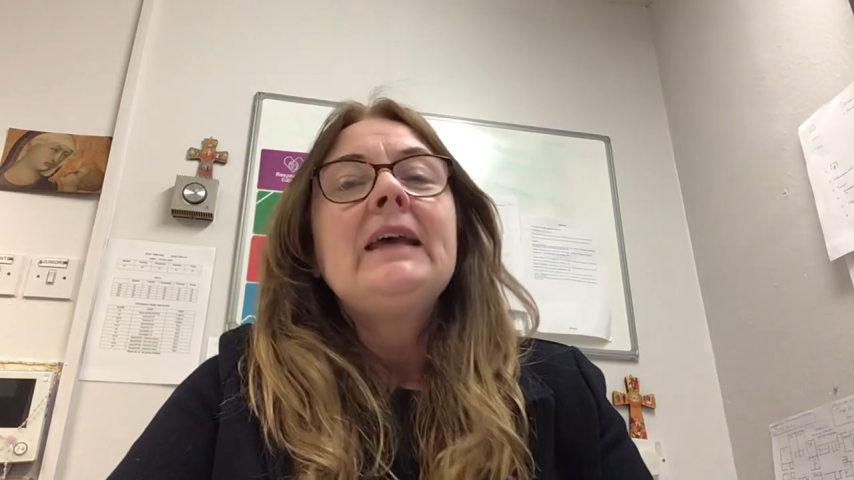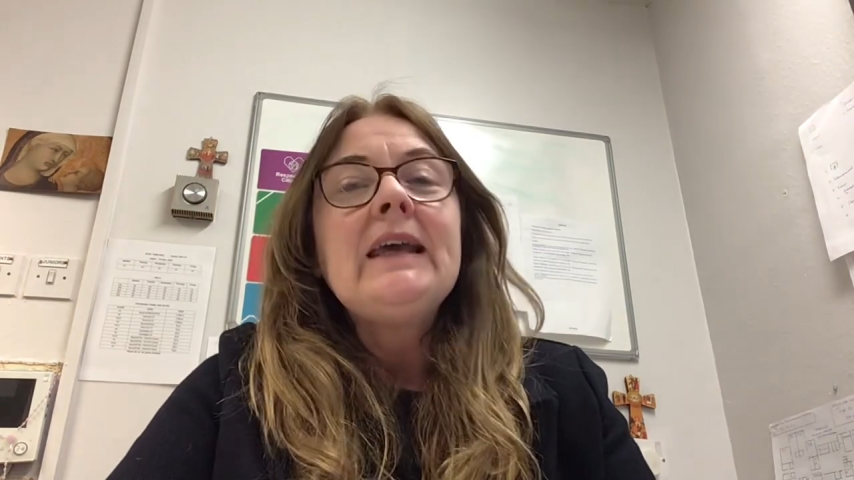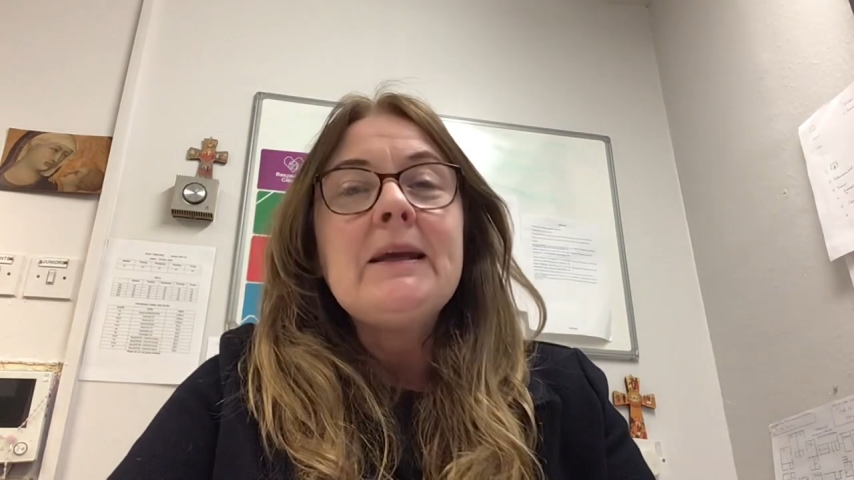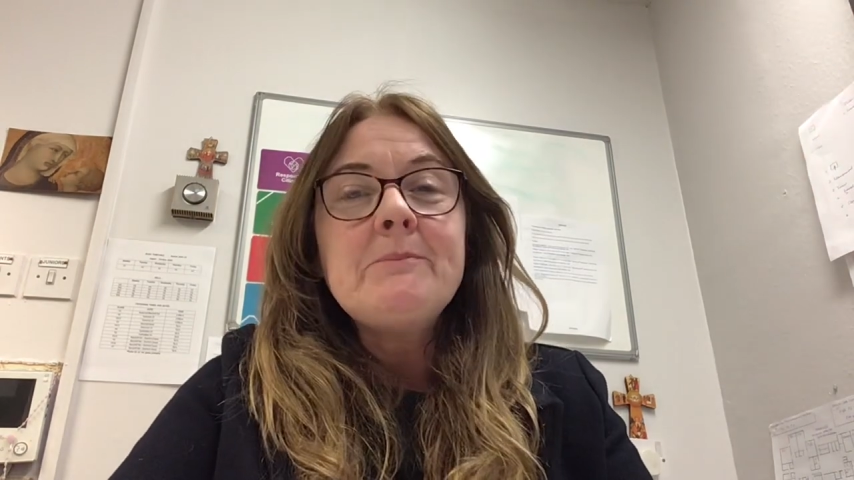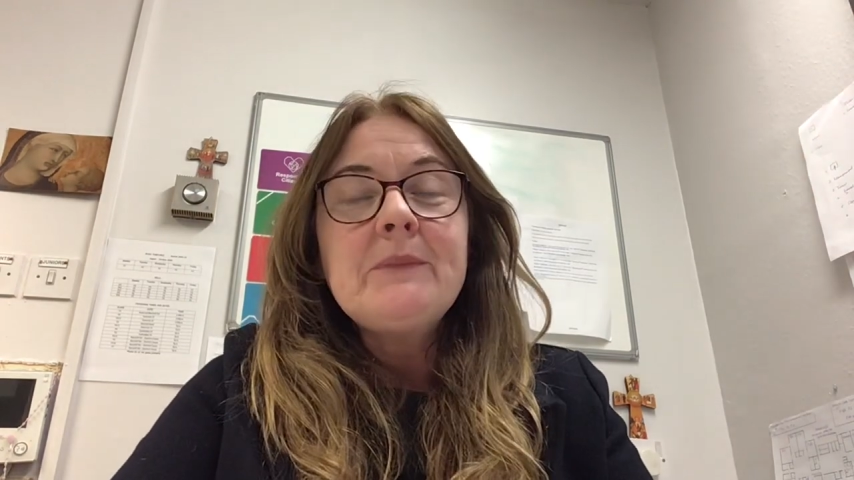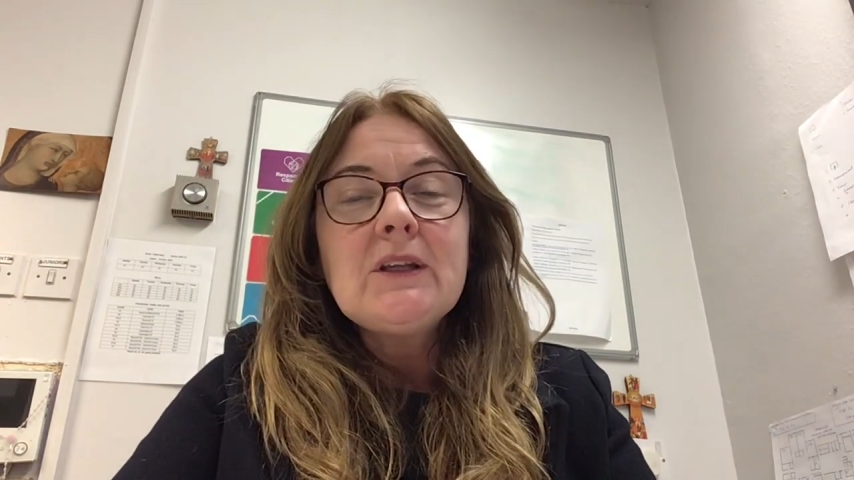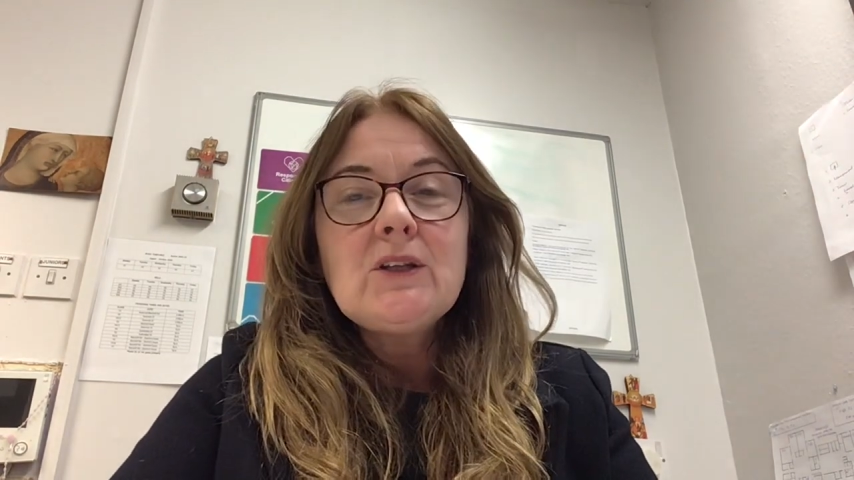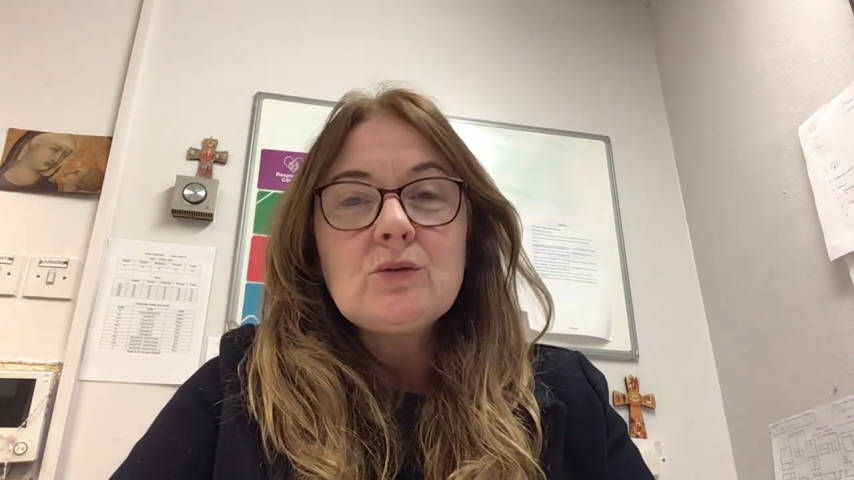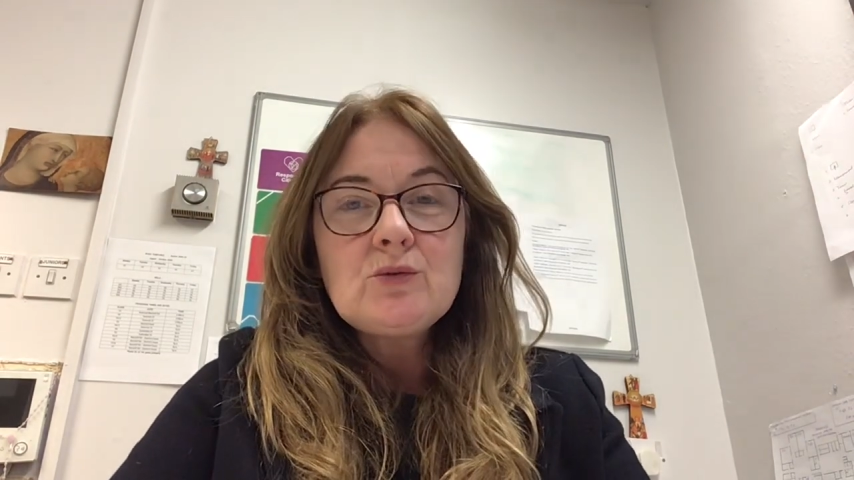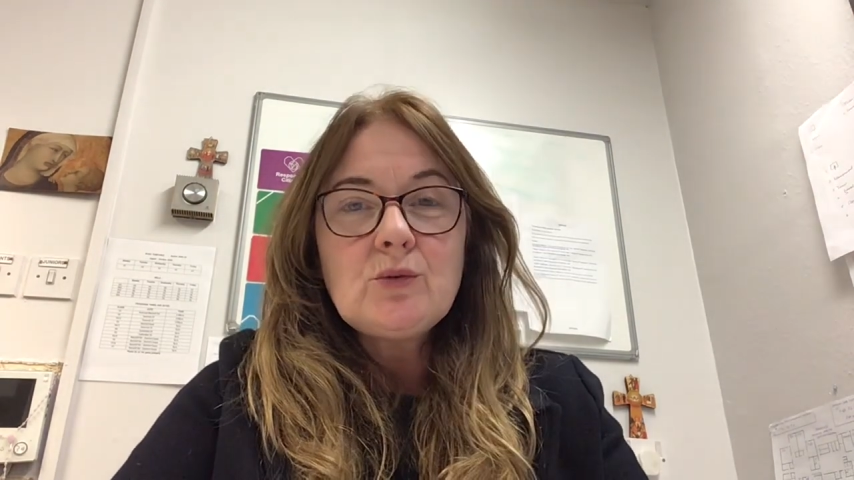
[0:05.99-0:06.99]

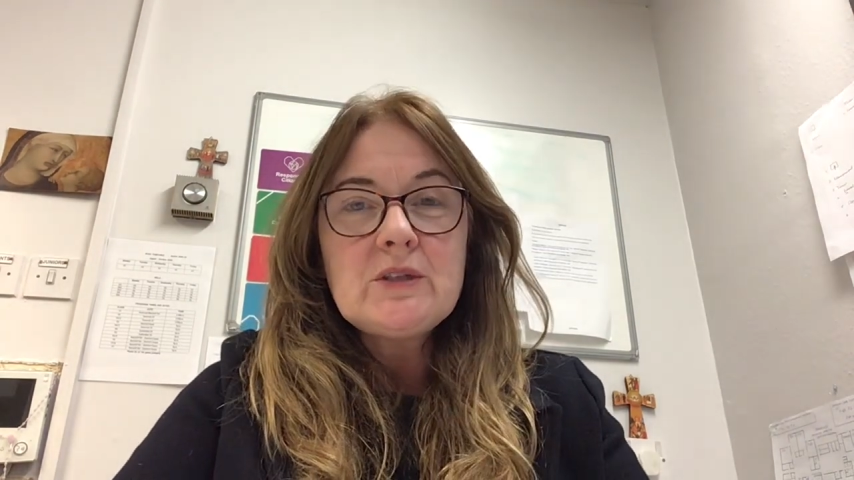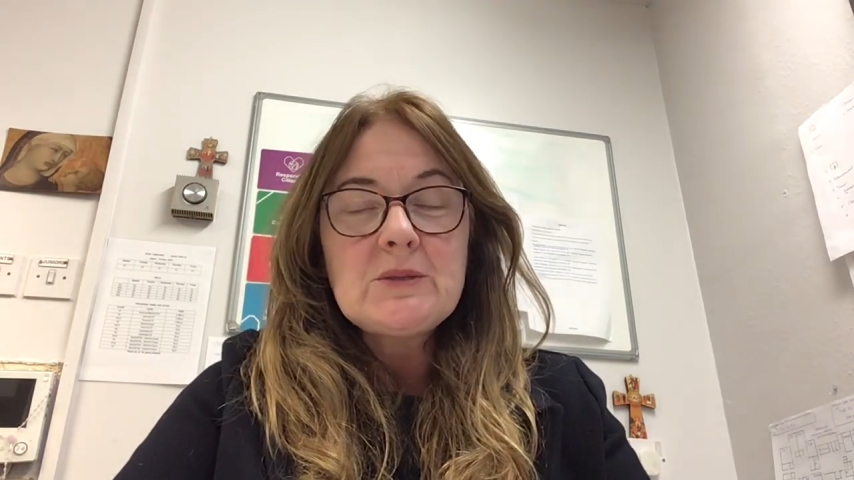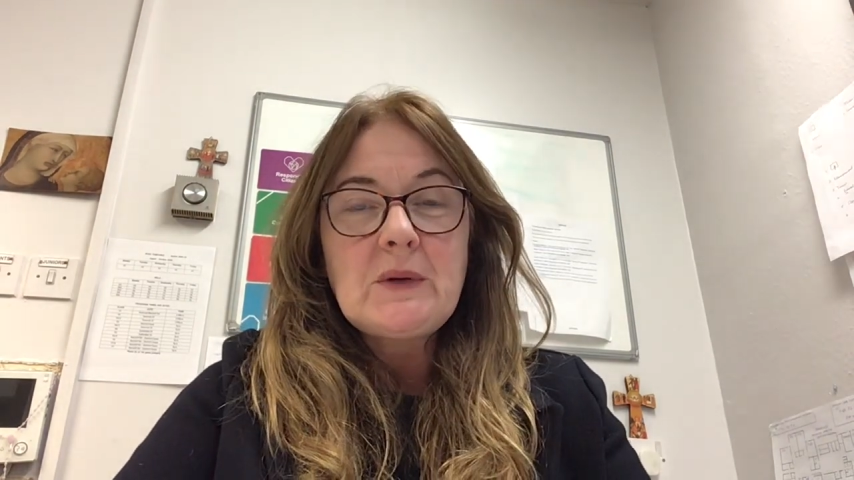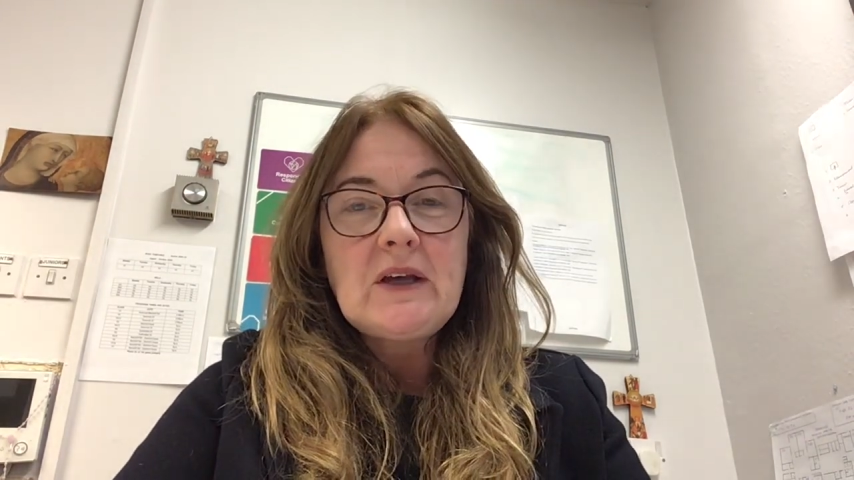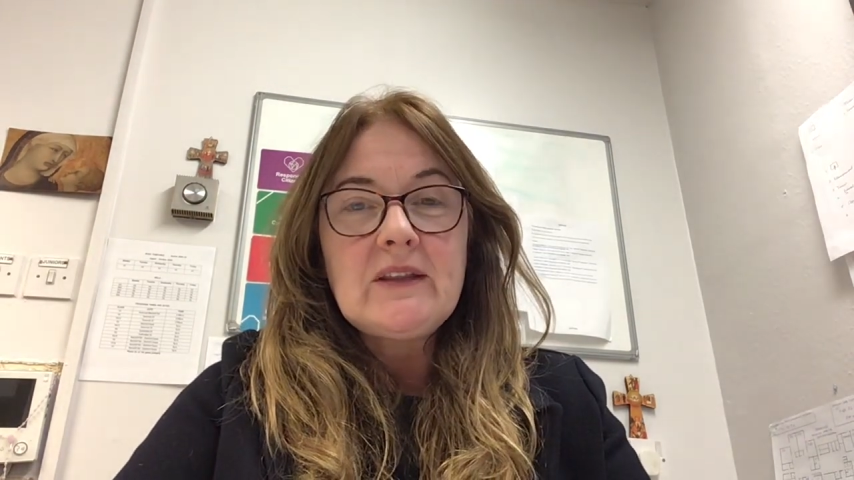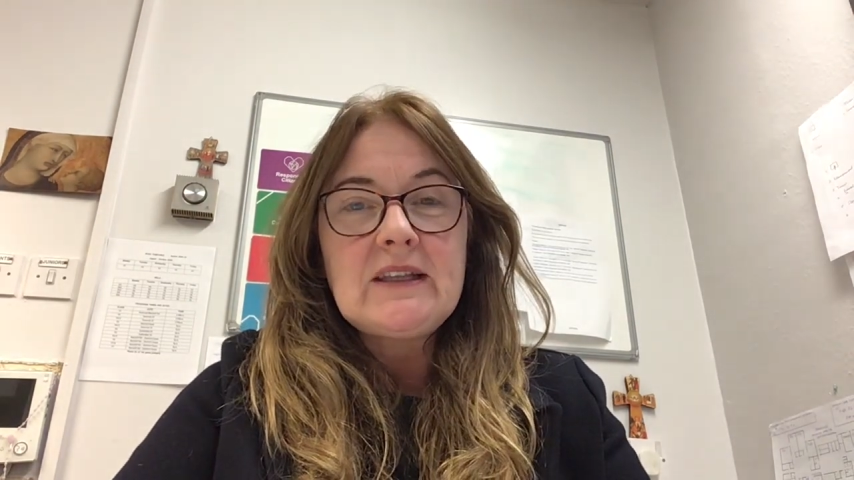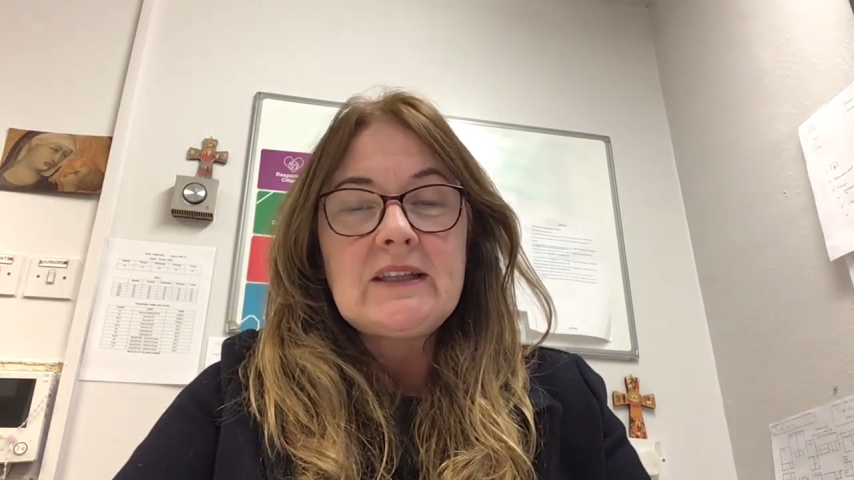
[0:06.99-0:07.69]
You'll know as well that